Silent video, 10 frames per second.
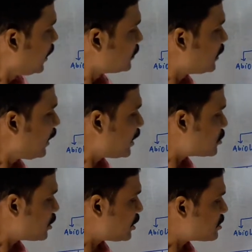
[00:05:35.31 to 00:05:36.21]
The
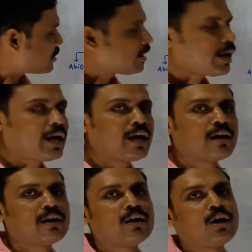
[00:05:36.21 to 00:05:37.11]
next is
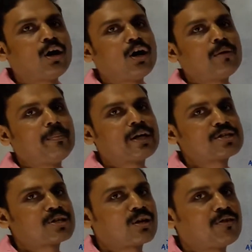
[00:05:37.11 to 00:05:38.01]
air or
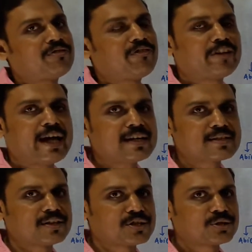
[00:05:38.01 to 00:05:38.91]
mixture of
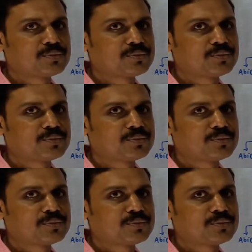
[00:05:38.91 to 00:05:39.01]
gases.